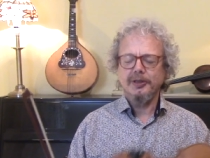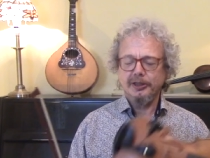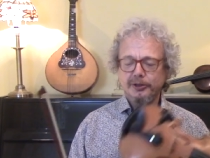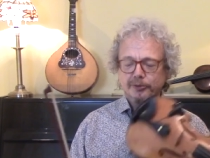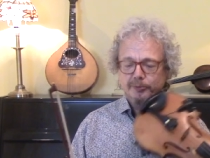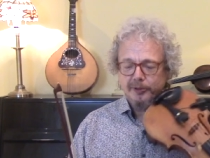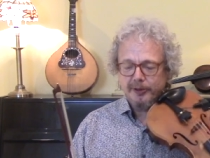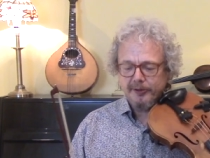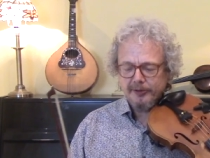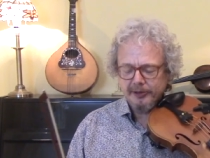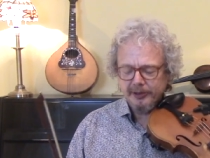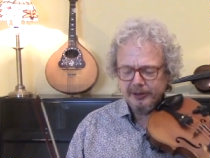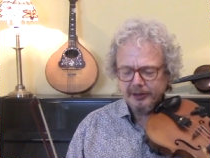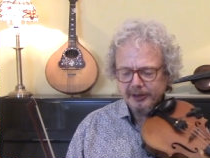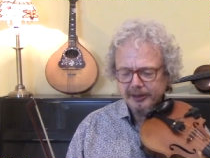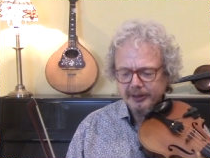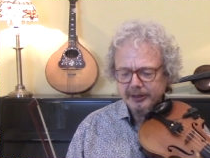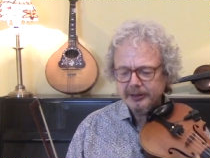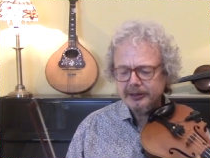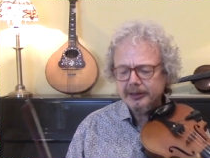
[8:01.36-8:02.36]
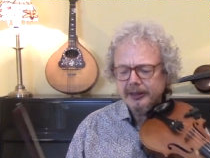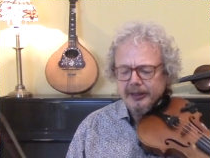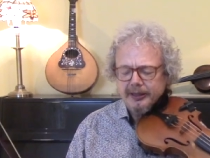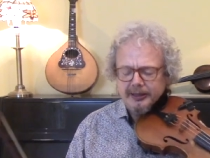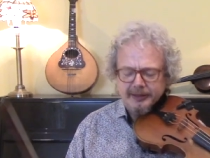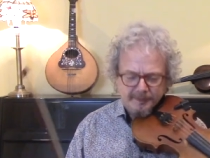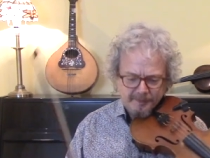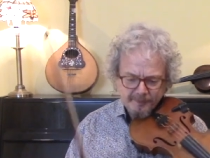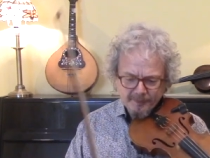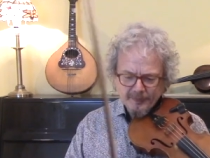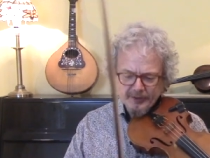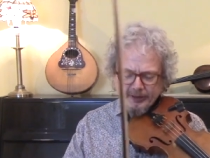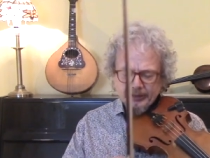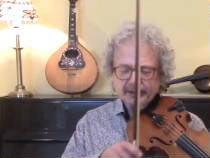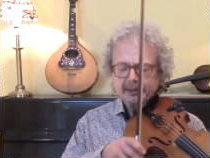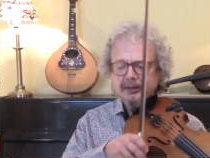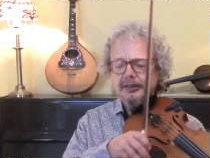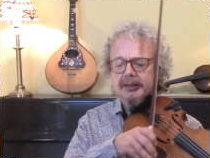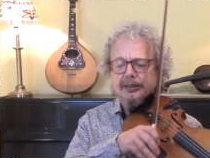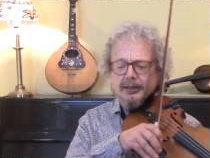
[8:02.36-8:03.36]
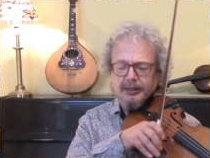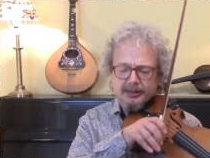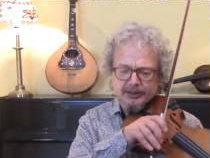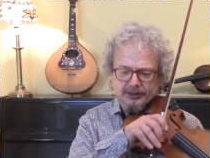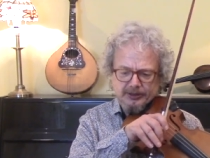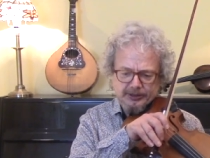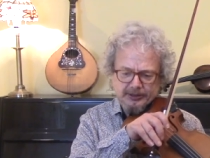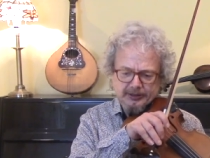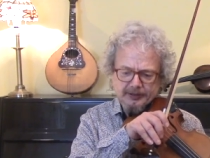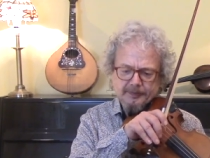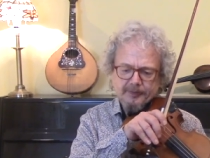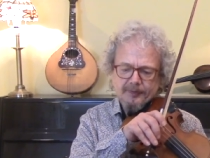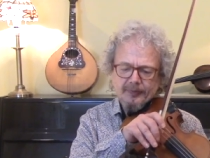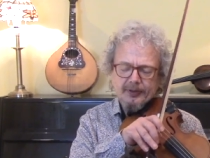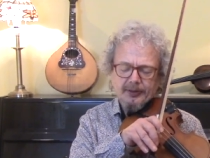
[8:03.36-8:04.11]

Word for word: it's worth learning this lick, is